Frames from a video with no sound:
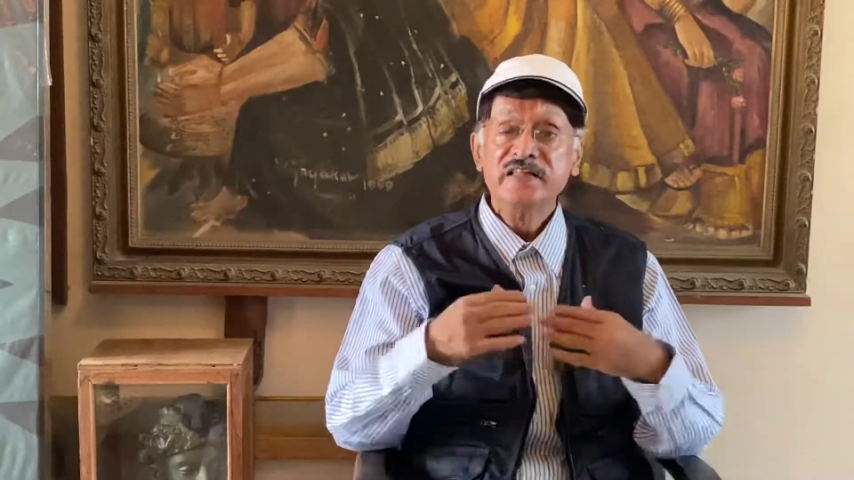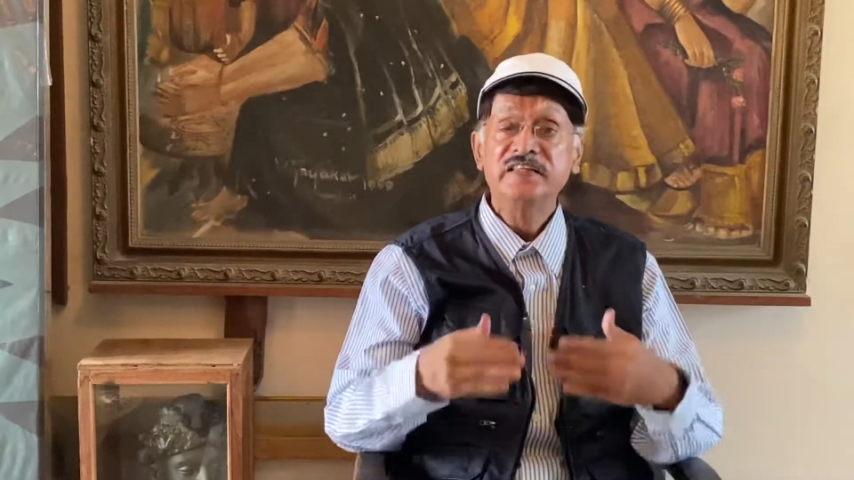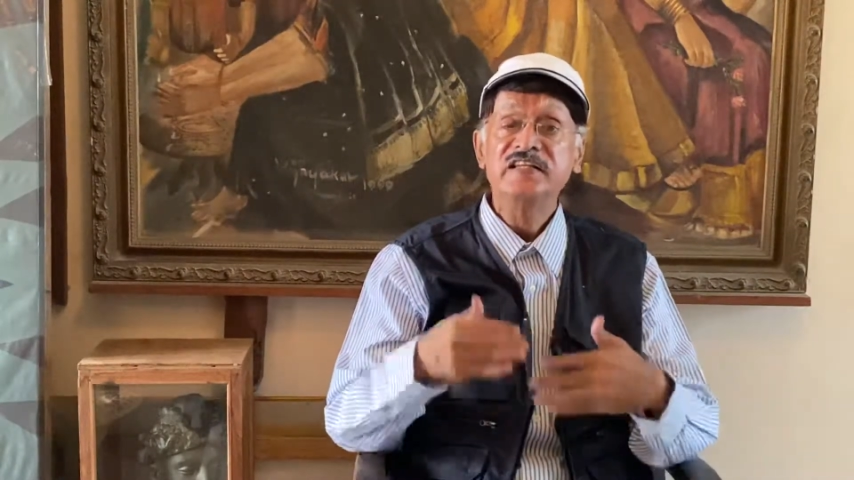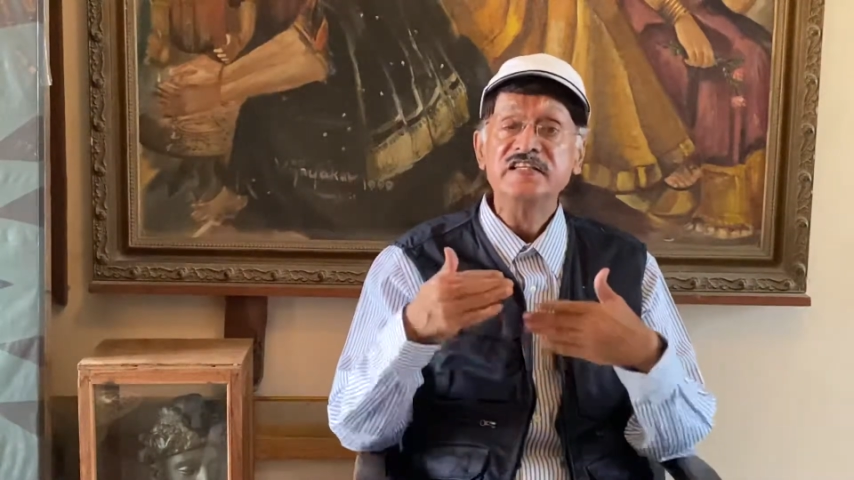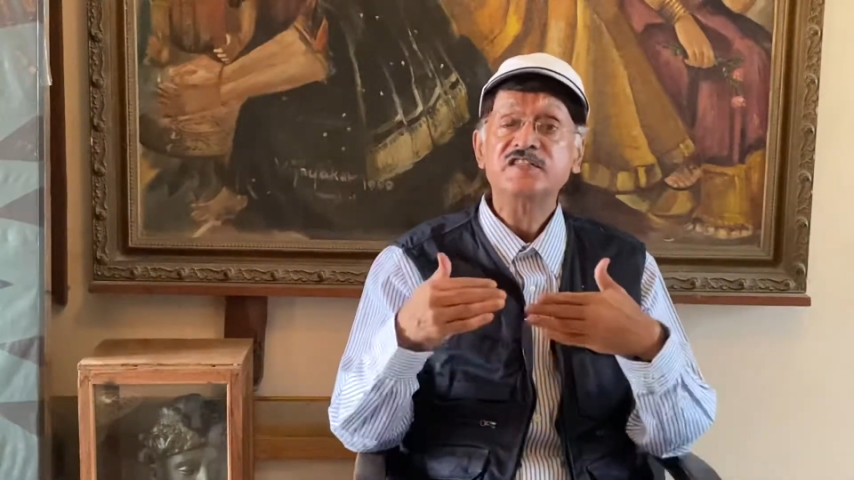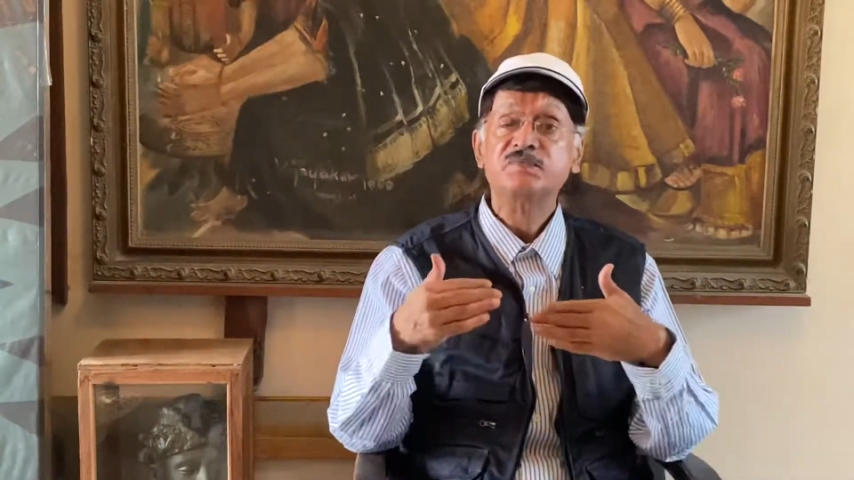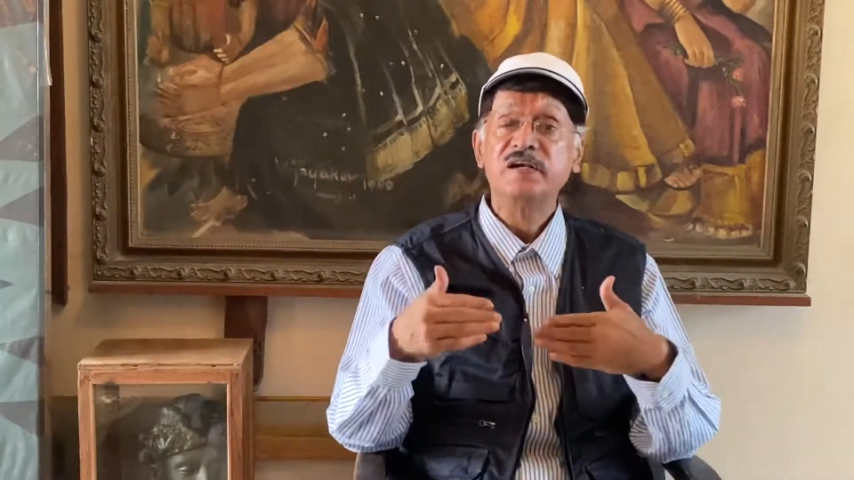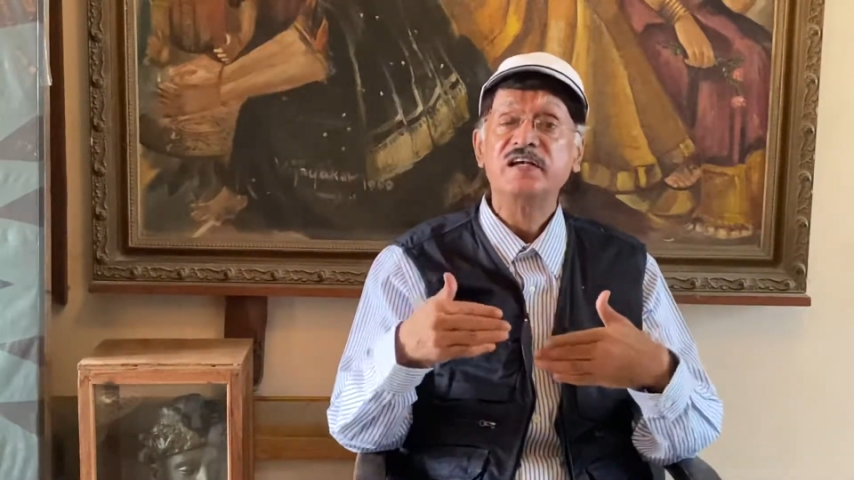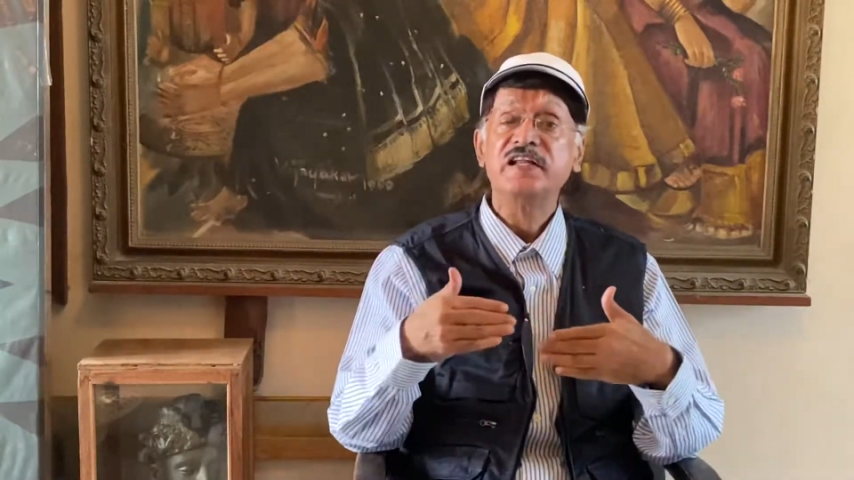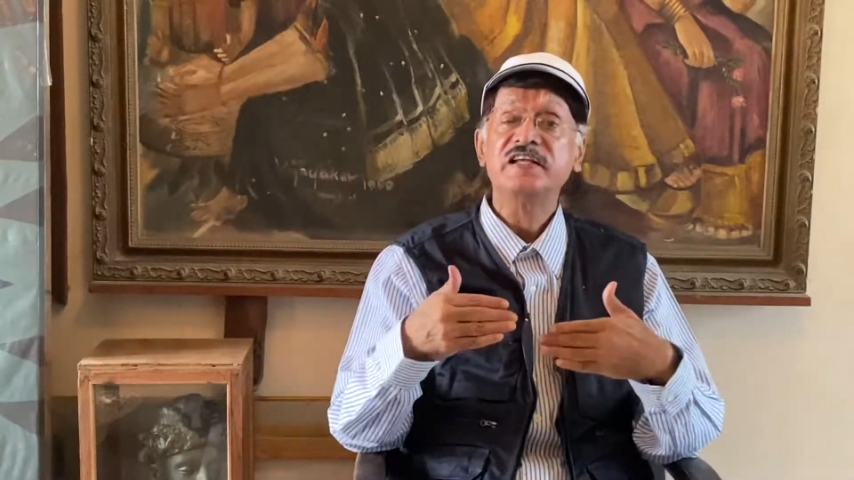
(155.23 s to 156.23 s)
These
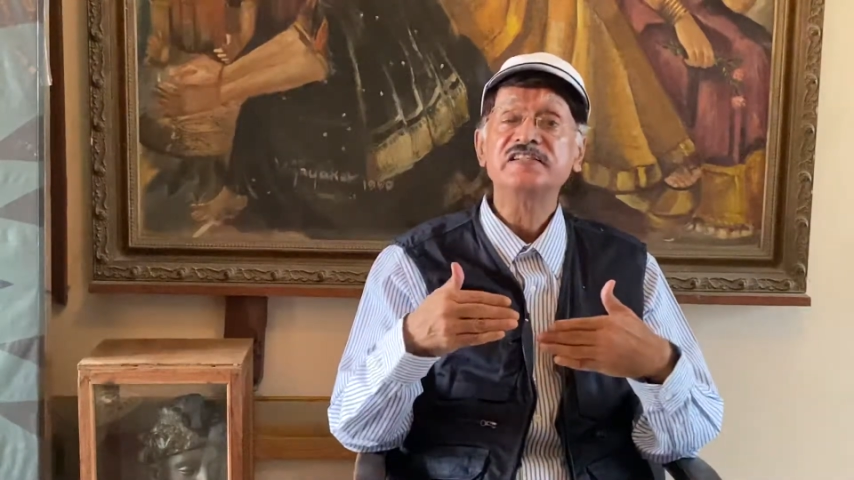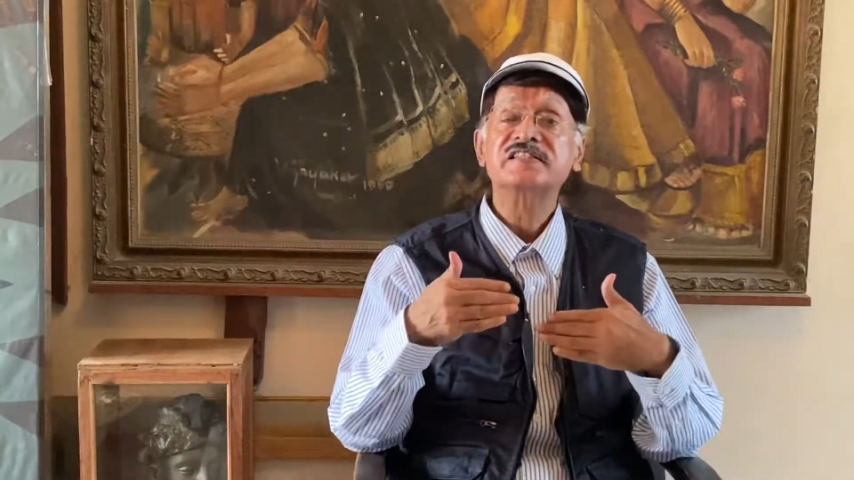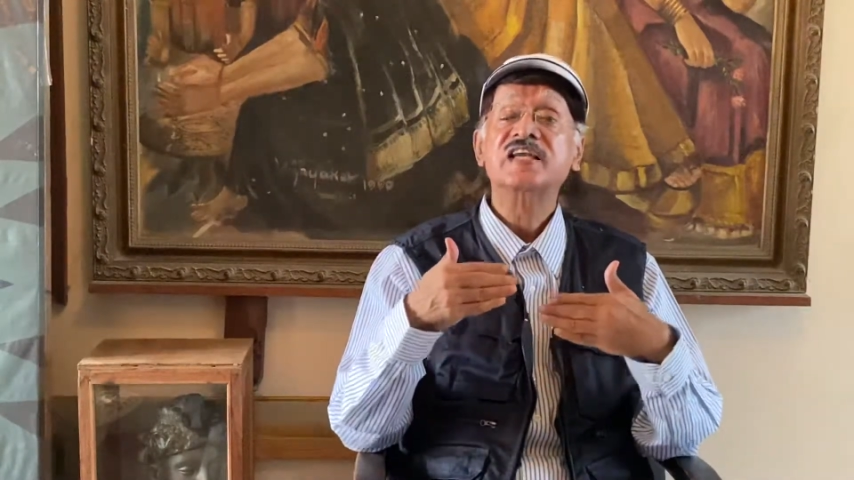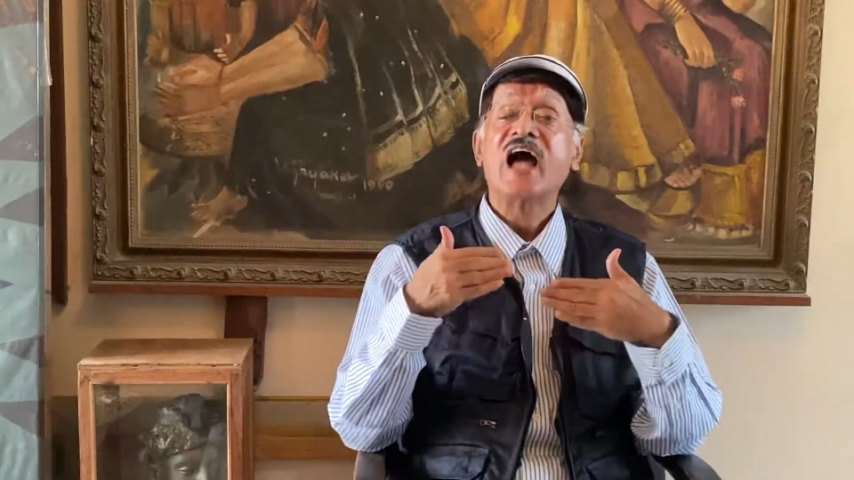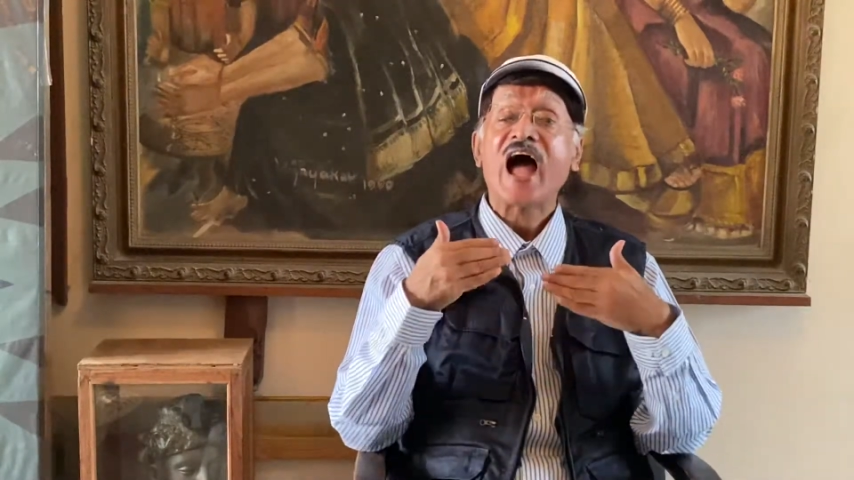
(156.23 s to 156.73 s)
buildings